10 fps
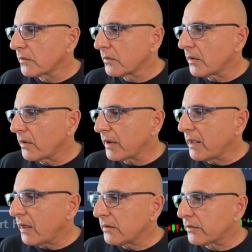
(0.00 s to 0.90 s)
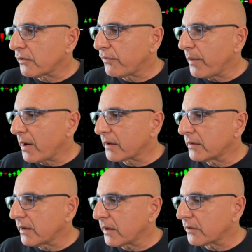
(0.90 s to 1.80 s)
Now, regardless of market
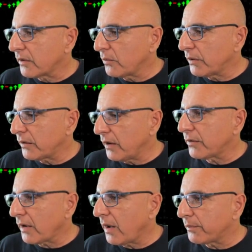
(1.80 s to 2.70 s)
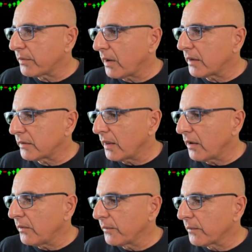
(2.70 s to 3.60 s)
direction, which is up right
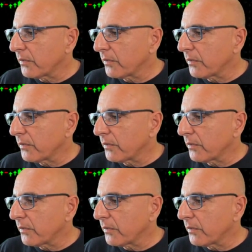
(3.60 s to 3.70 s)
now,